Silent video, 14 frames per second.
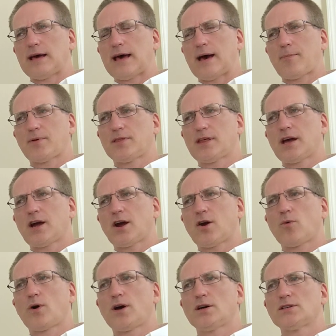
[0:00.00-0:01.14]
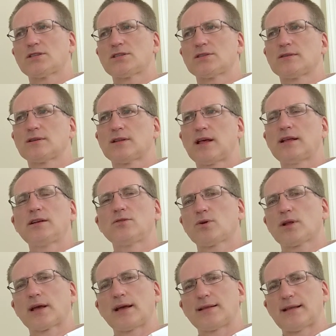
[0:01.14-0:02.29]
happened there was they didn't
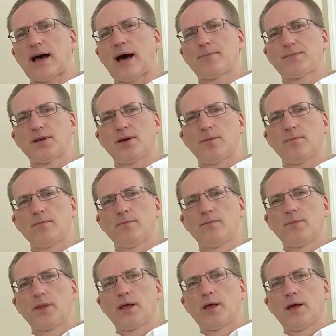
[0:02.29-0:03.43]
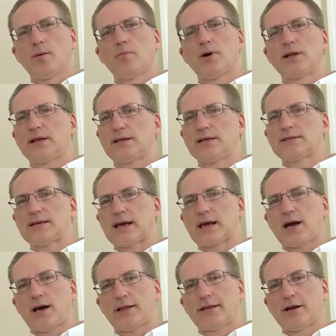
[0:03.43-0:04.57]
really adopt him, but he did take
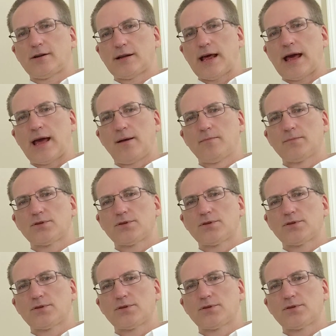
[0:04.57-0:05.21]
on their name.